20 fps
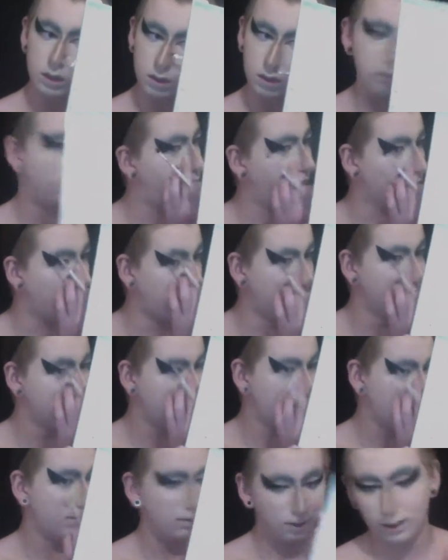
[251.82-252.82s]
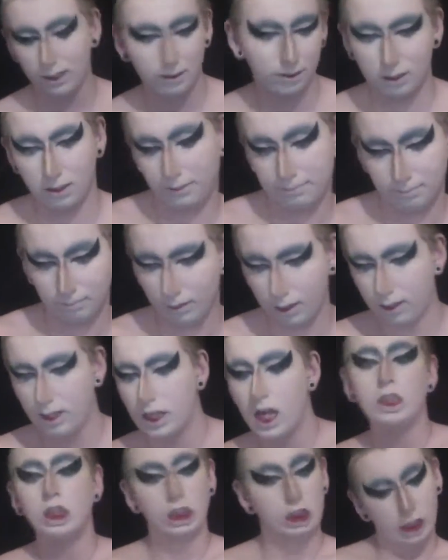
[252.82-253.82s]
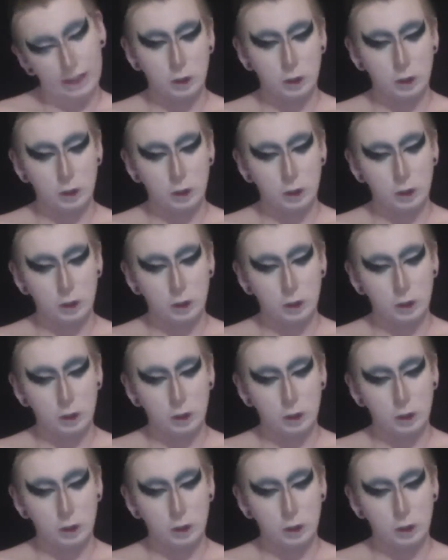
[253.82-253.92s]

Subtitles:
the shape, made my nose big and brown essentially,